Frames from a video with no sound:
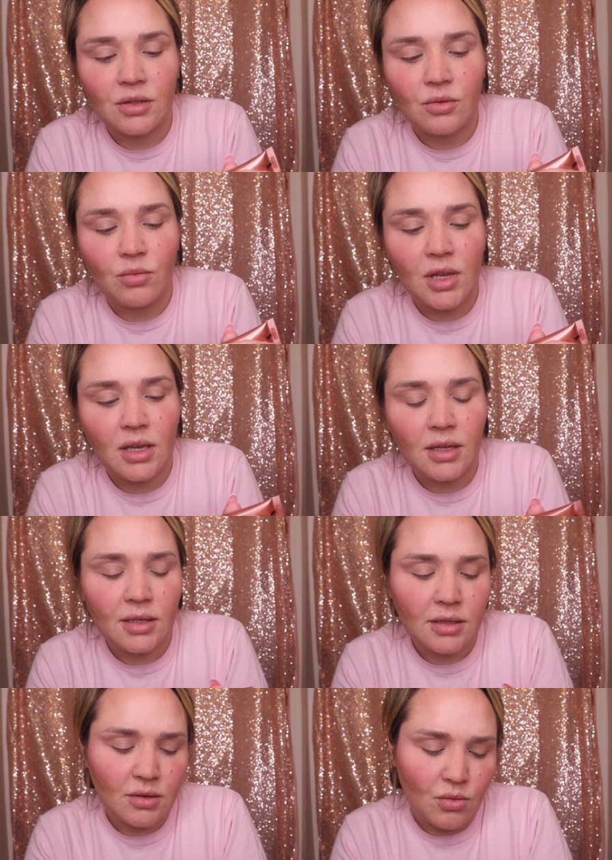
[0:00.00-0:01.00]

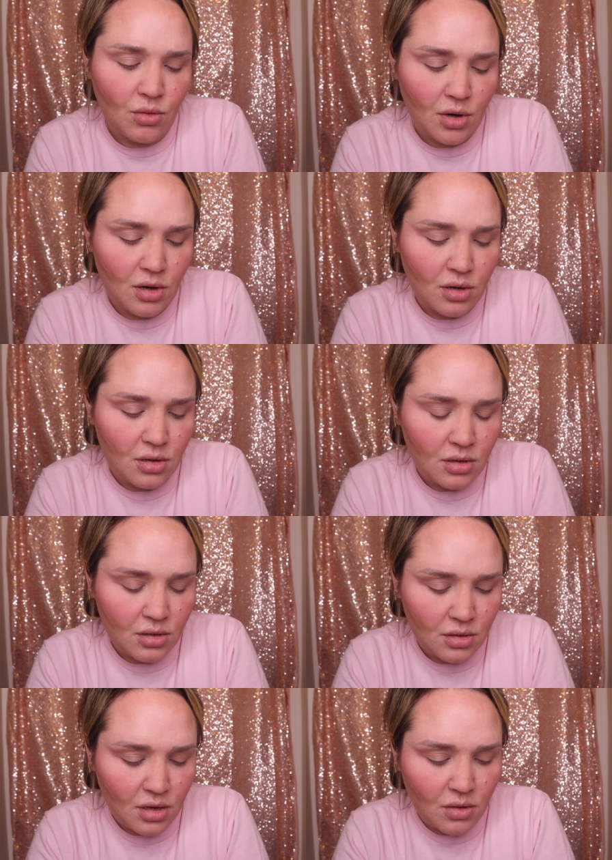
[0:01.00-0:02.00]
squeeze or,
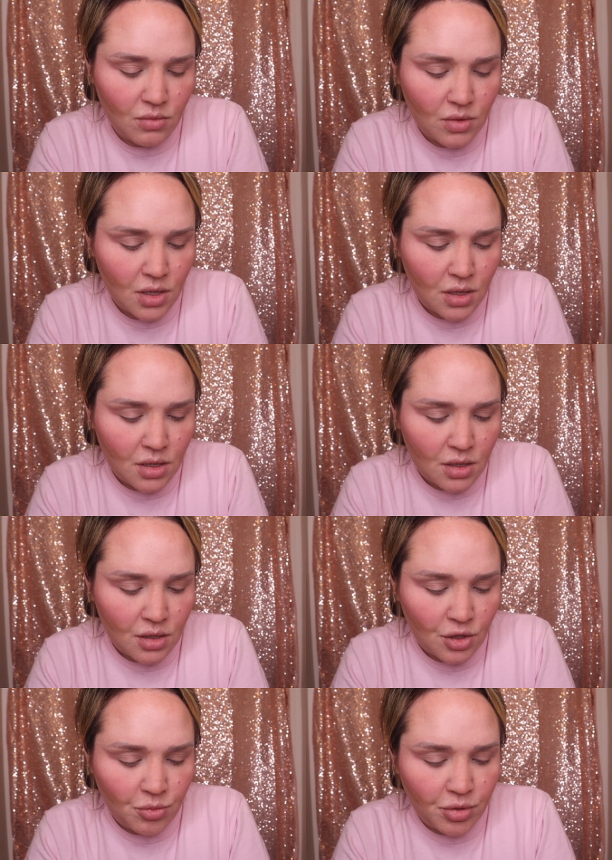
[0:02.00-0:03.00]
no,
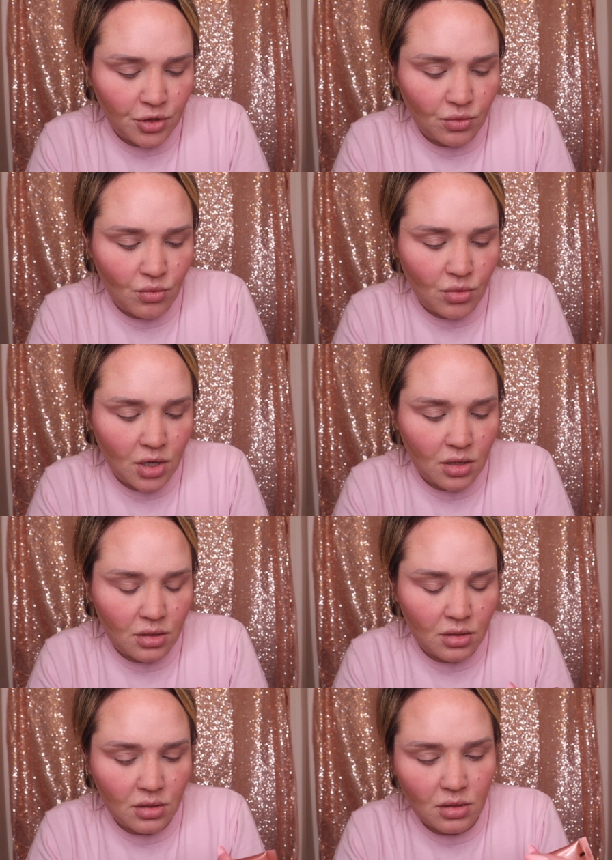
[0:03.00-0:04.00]
you push
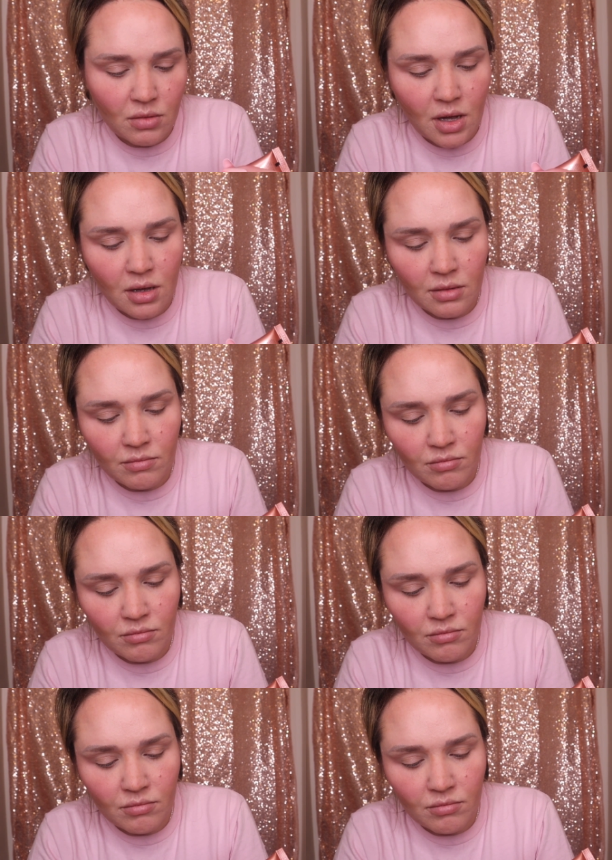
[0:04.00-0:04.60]
one, okay.